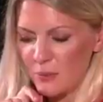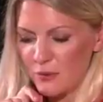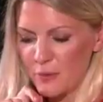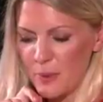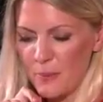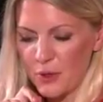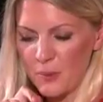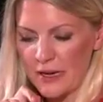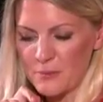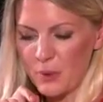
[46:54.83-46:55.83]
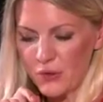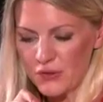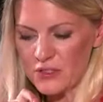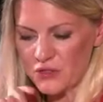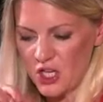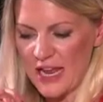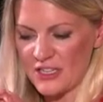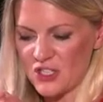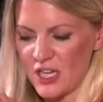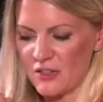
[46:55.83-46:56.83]
from the book about a positive
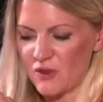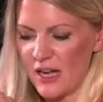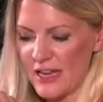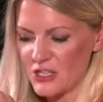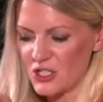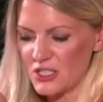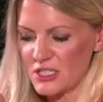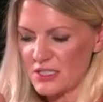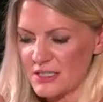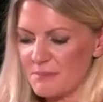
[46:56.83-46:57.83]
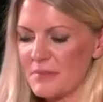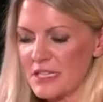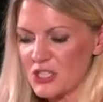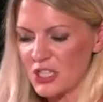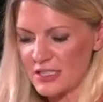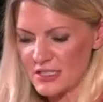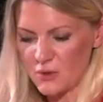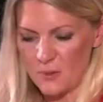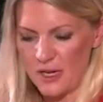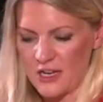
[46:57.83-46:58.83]
change in relation to diminishing
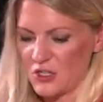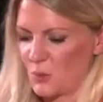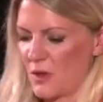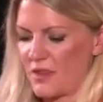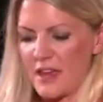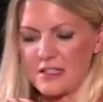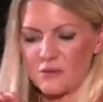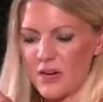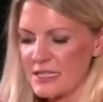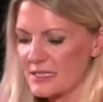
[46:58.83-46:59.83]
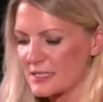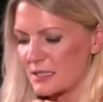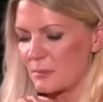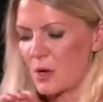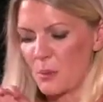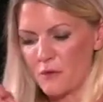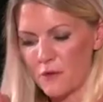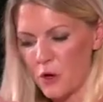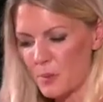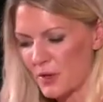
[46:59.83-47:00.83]
discrimination, whether that's racism,
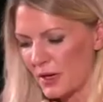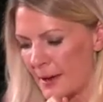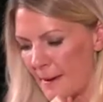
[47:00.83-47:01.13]
homophobia,